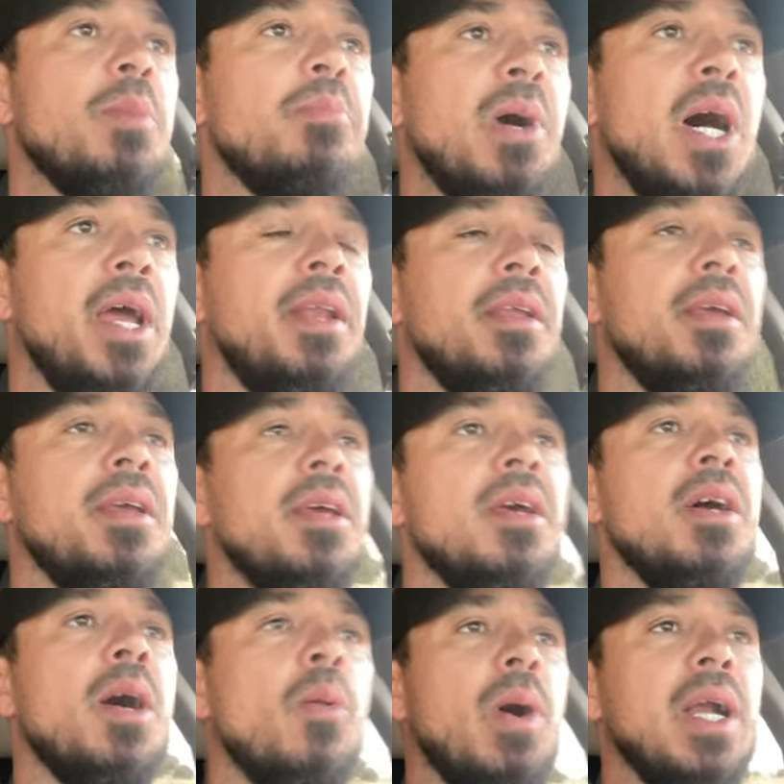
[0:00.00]
But
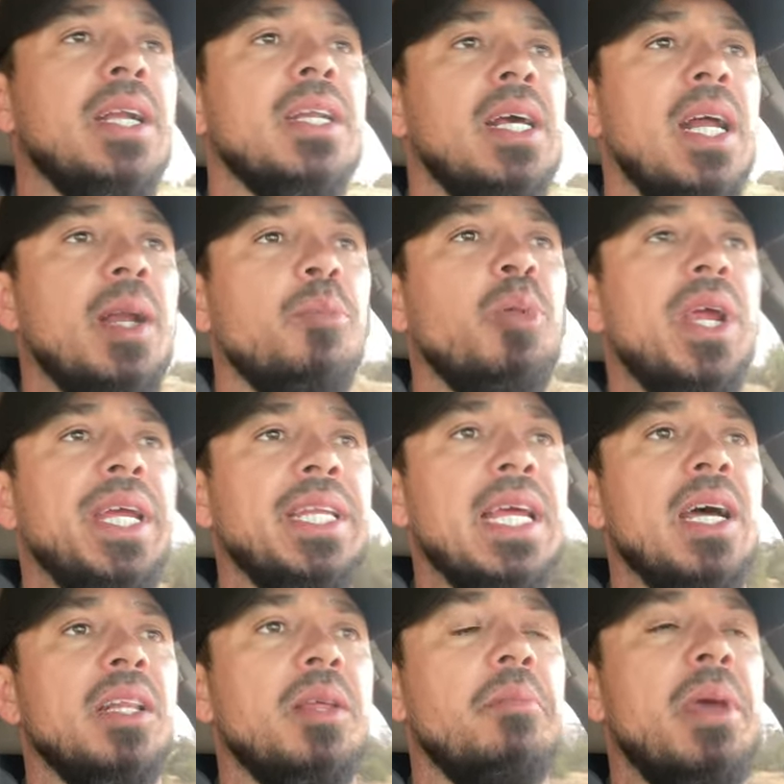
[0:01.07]
wanted to kind of break
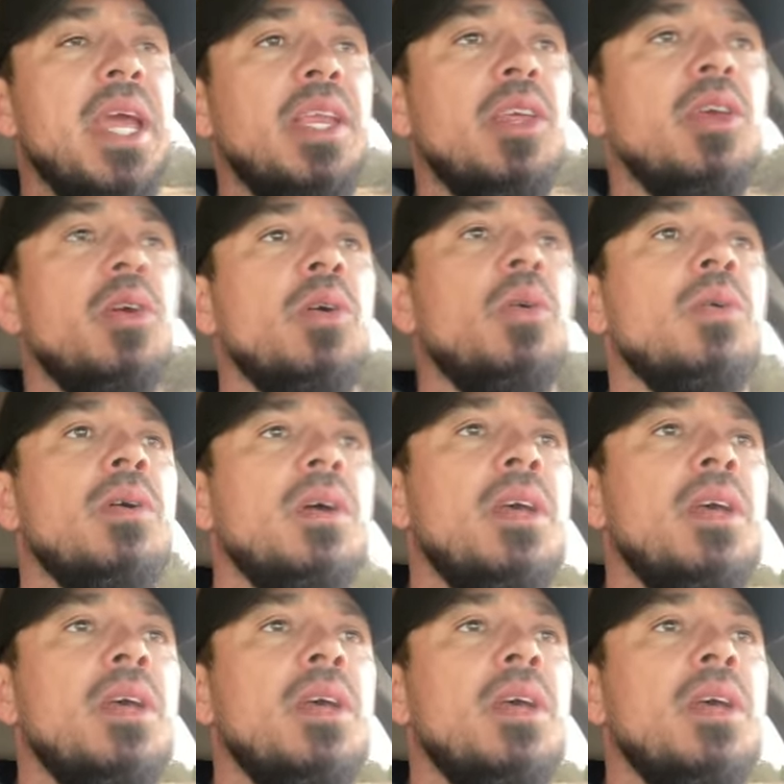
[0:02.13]
down the menu